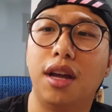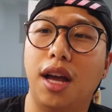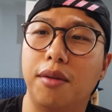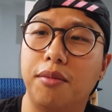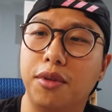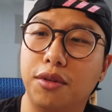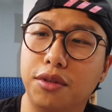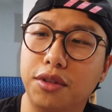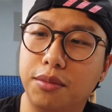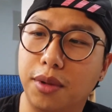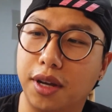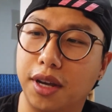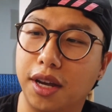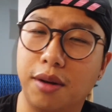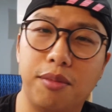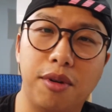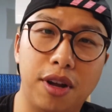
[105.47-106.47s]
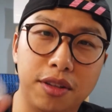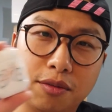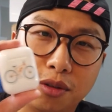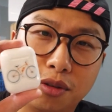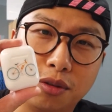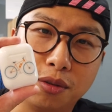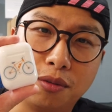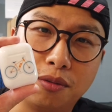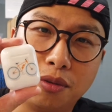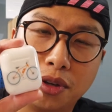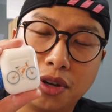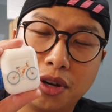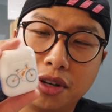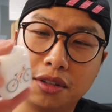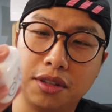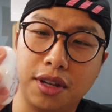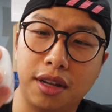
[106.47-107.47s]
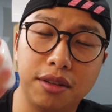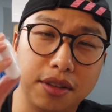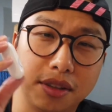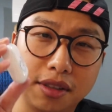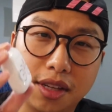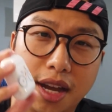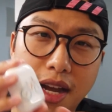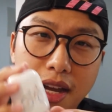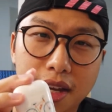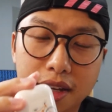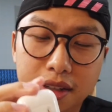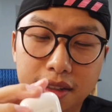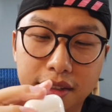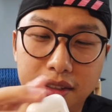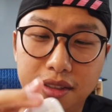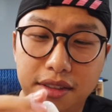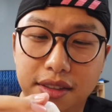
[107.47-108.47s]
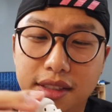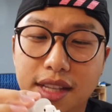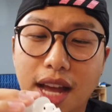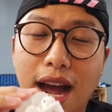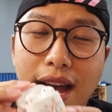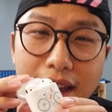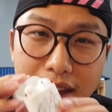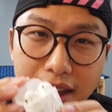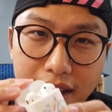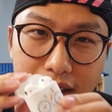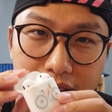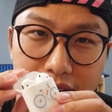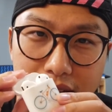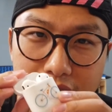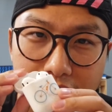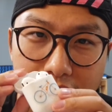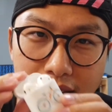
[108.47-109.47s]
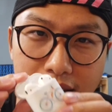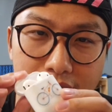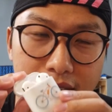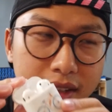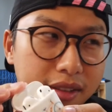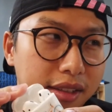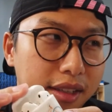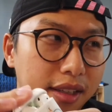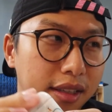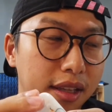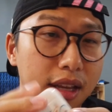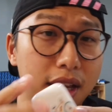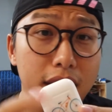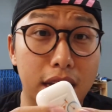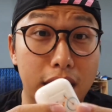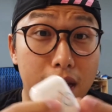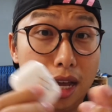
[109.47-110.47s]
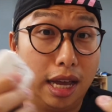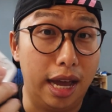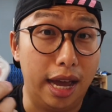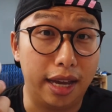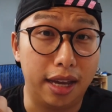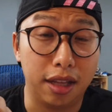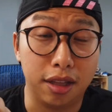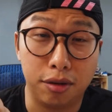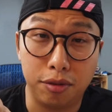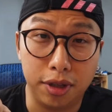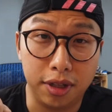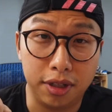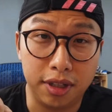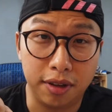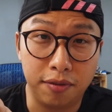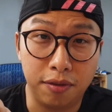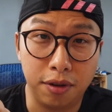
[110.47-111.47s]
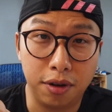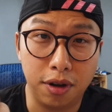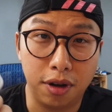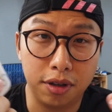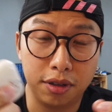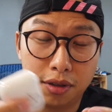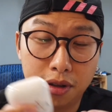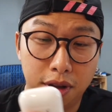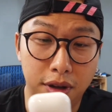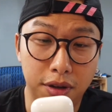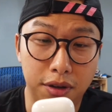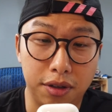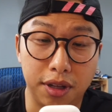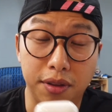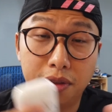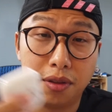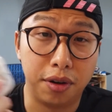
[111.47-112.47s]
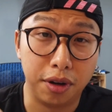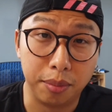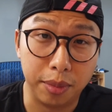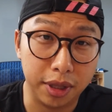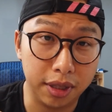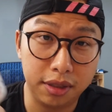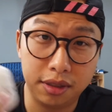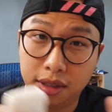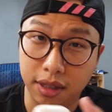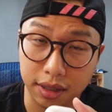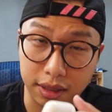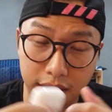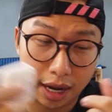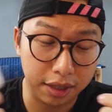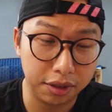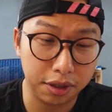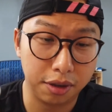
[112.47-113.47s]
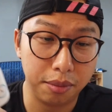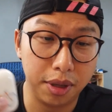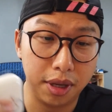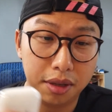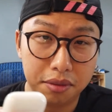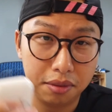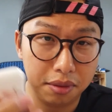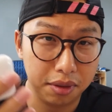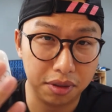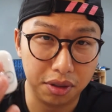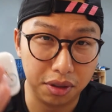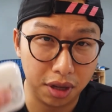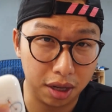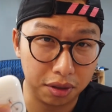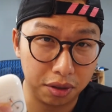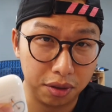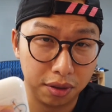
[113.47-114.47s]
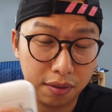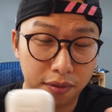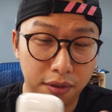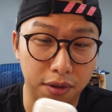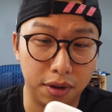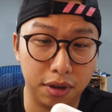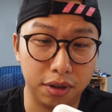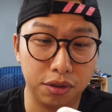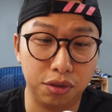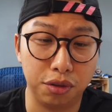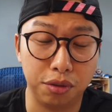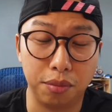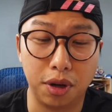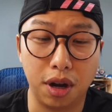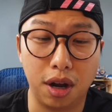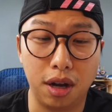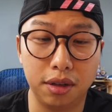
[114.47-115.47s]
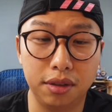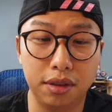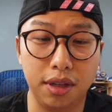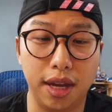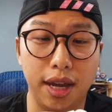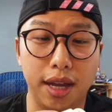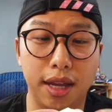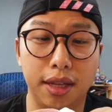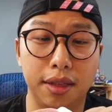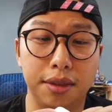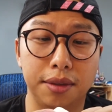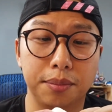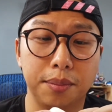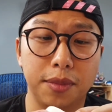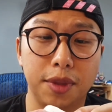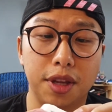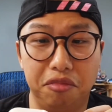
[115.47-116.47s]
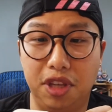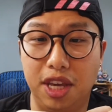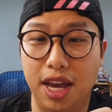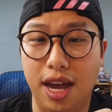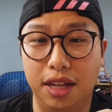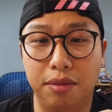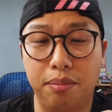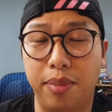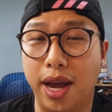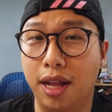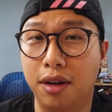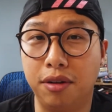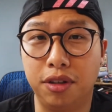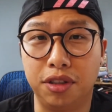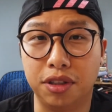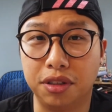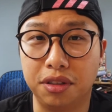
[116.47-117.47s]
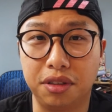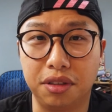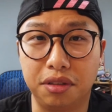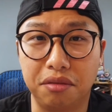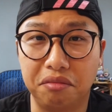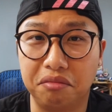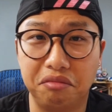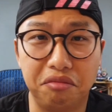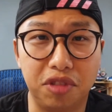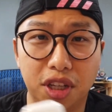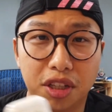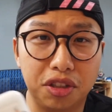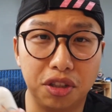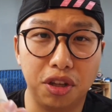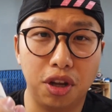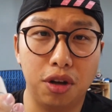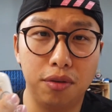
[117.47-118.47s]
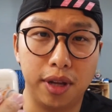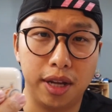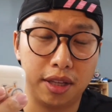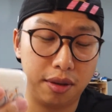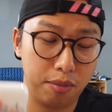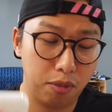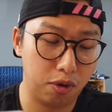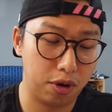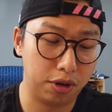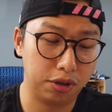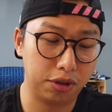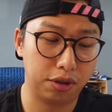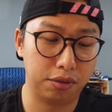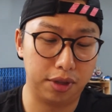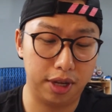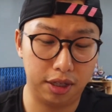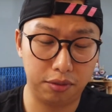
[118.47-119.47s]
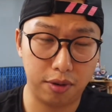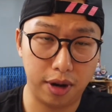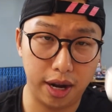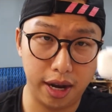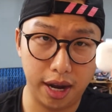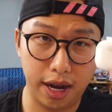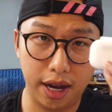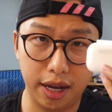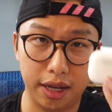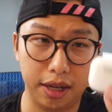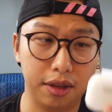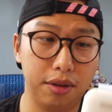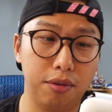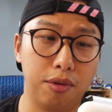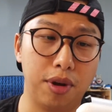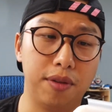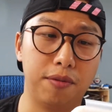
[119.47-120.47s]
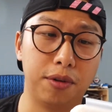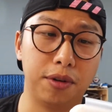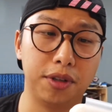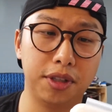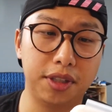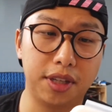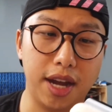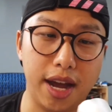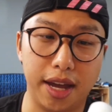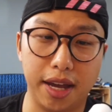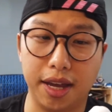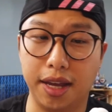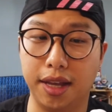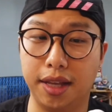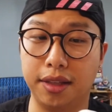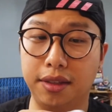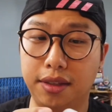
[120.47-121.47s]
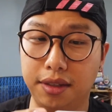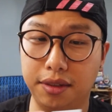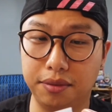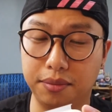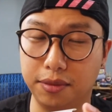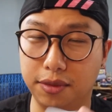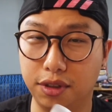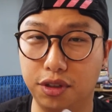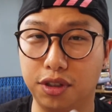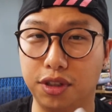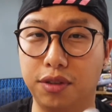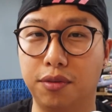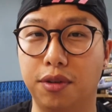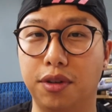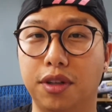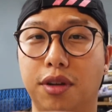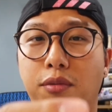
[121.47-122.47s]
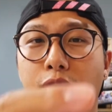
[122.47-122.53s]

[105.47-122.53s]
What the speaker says: I've been using my AirPods for 2-3 years now. This guy is dying as in I cannot really take phone calls longer than 30 minutes. It dies on me. Not good for Zoom calls. And yeah, the battery just doesn't hold anymore. So that's why I went for this guy, and just for the